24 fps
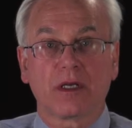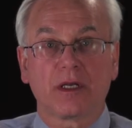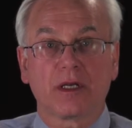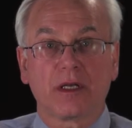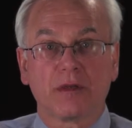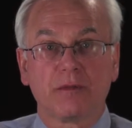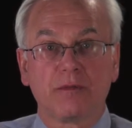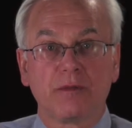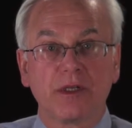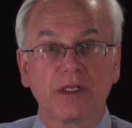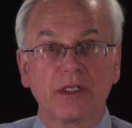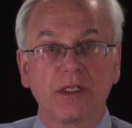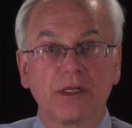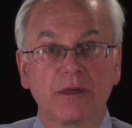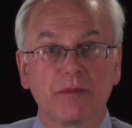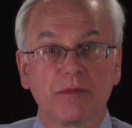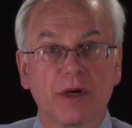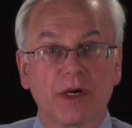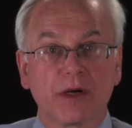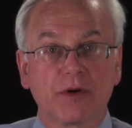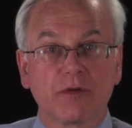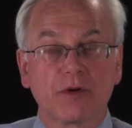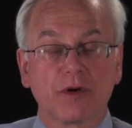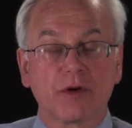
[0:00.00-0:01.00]
In Missing
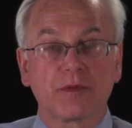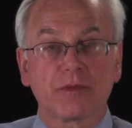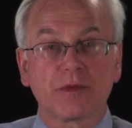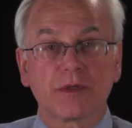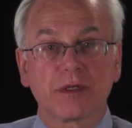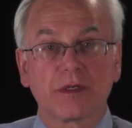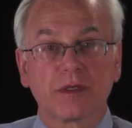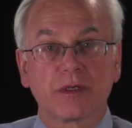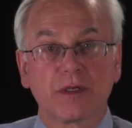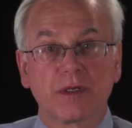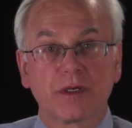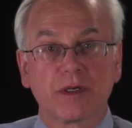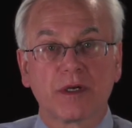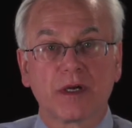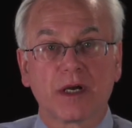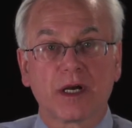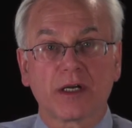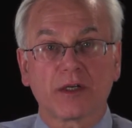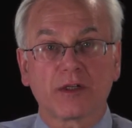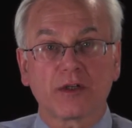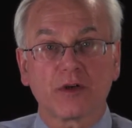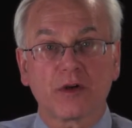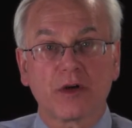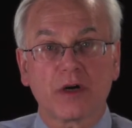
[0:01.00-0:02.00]
Microbes,
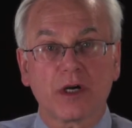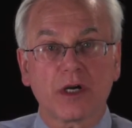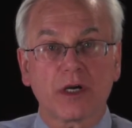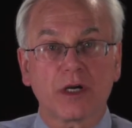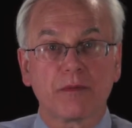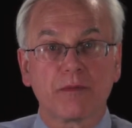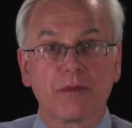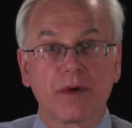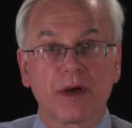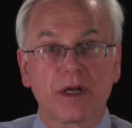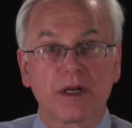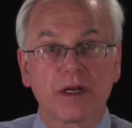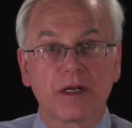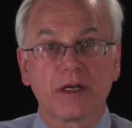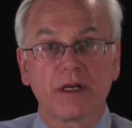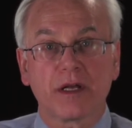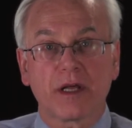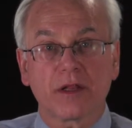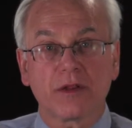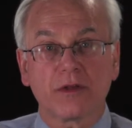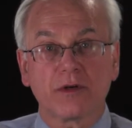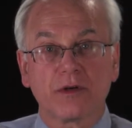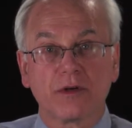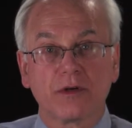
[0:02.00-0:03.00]
I talk about
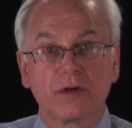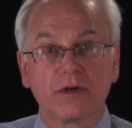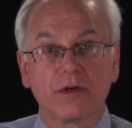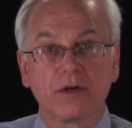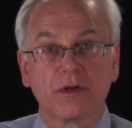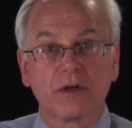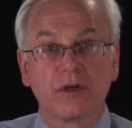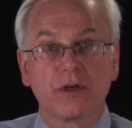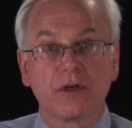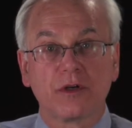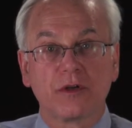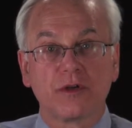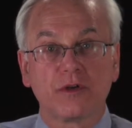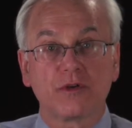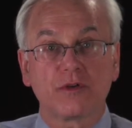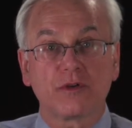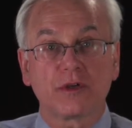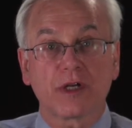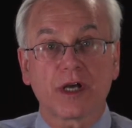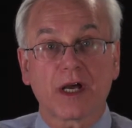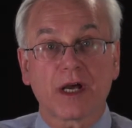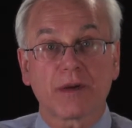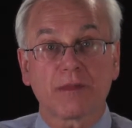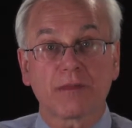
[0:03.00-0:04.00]
another new
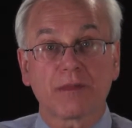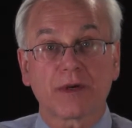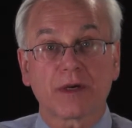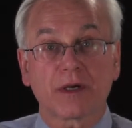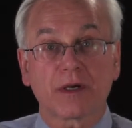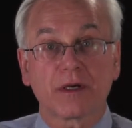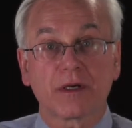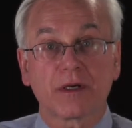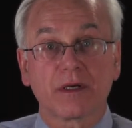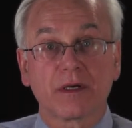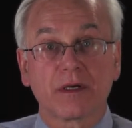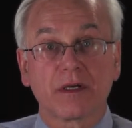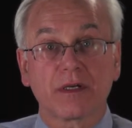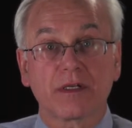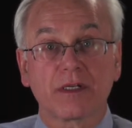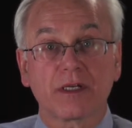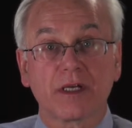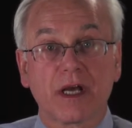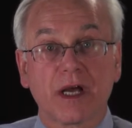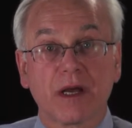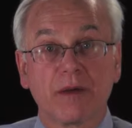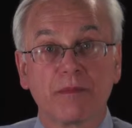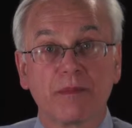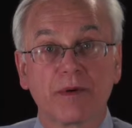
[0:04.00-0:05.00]
topic, a
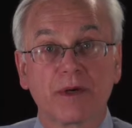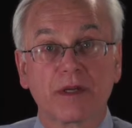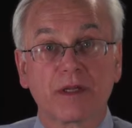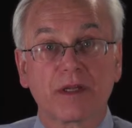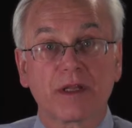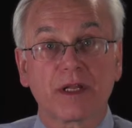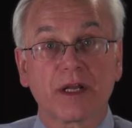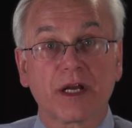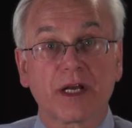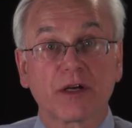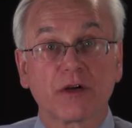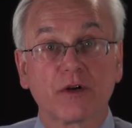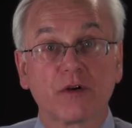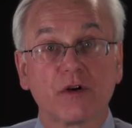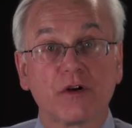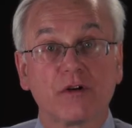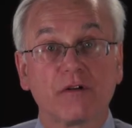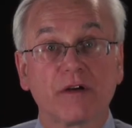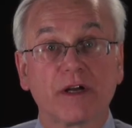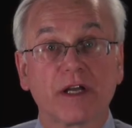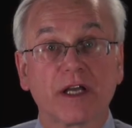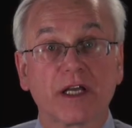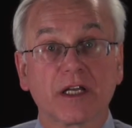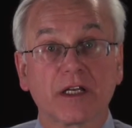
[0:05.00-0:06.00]
topic that I
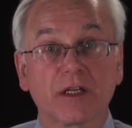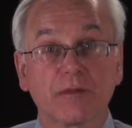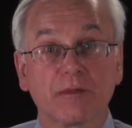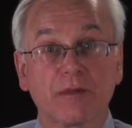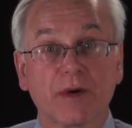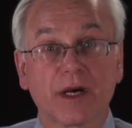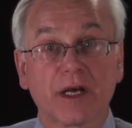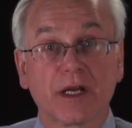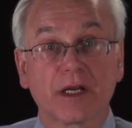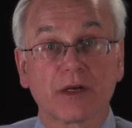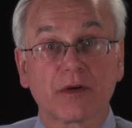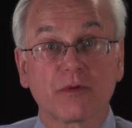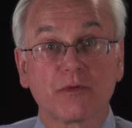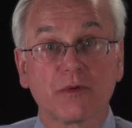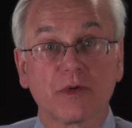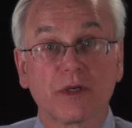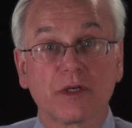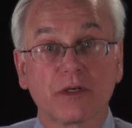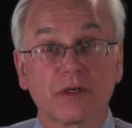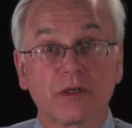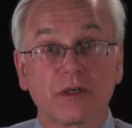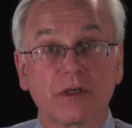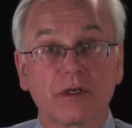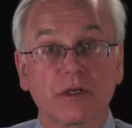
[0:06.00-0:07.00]
call antibiotic
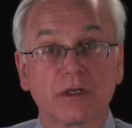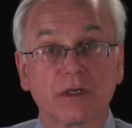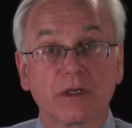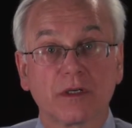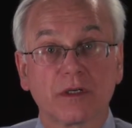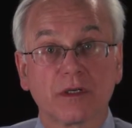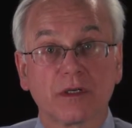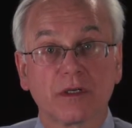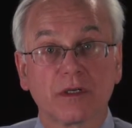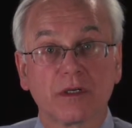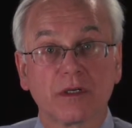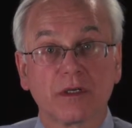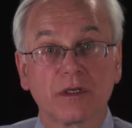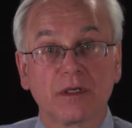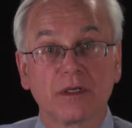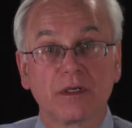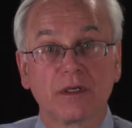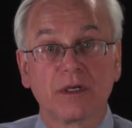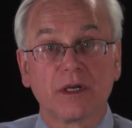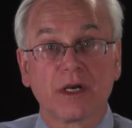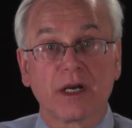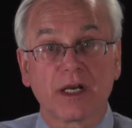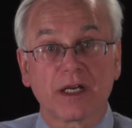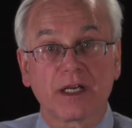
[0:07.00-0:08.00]
winter.
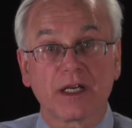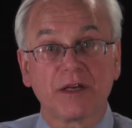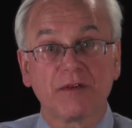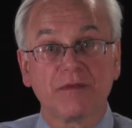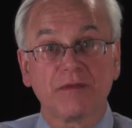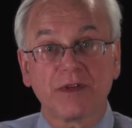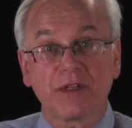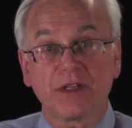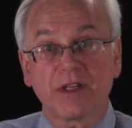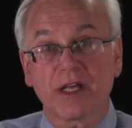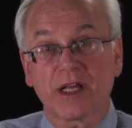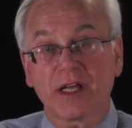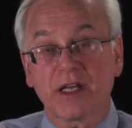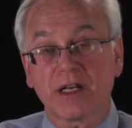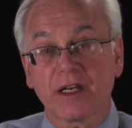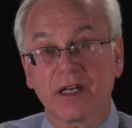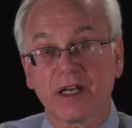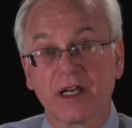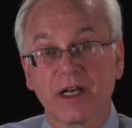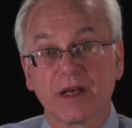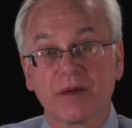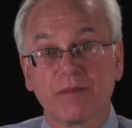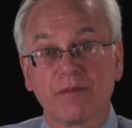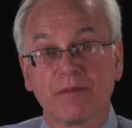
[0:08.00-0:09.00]
I give it that
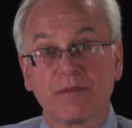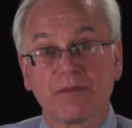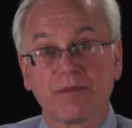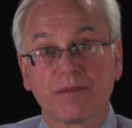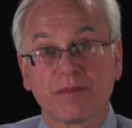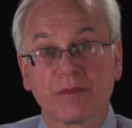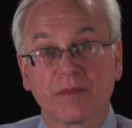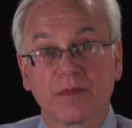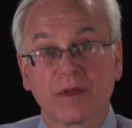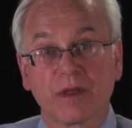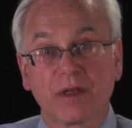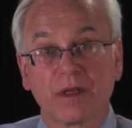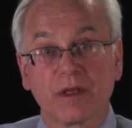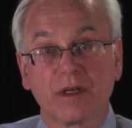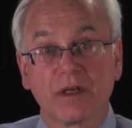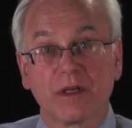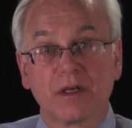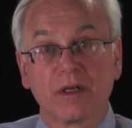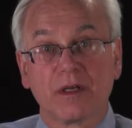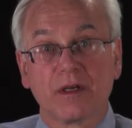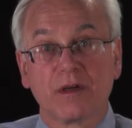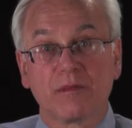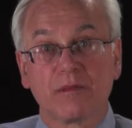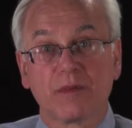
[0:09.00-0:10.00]
name
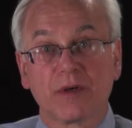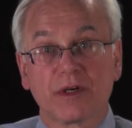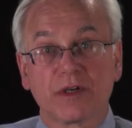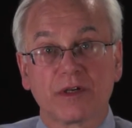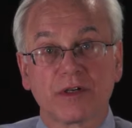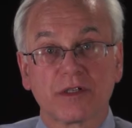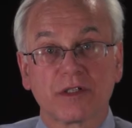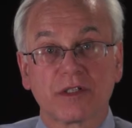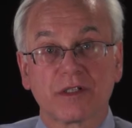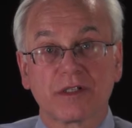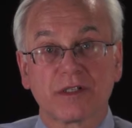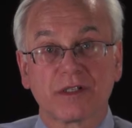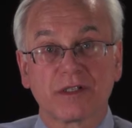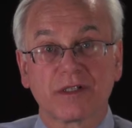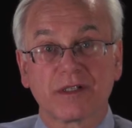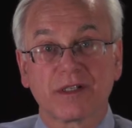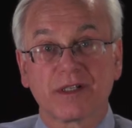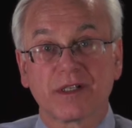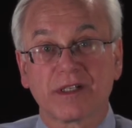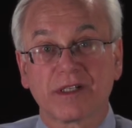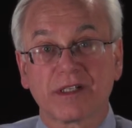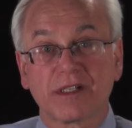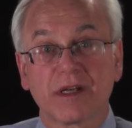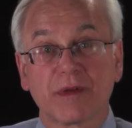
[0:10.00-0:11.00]
because
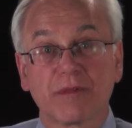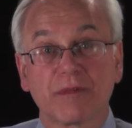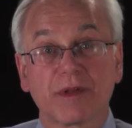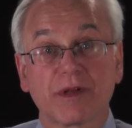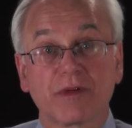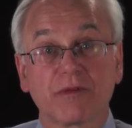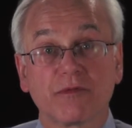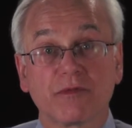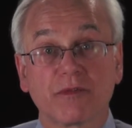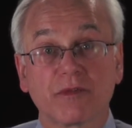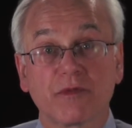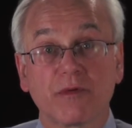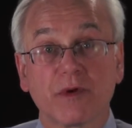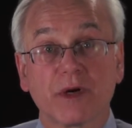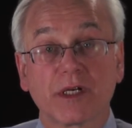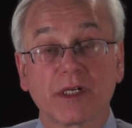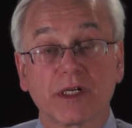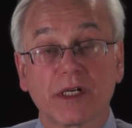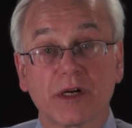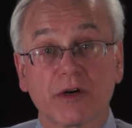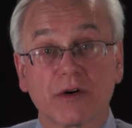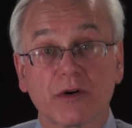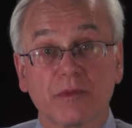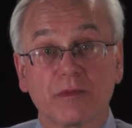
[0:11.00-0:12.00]
it's something quite
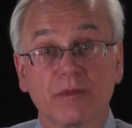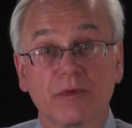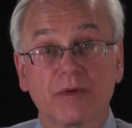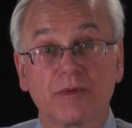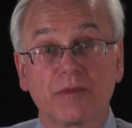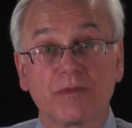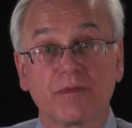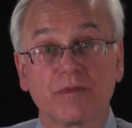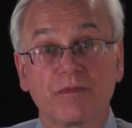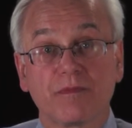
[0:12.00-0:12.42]
terrible.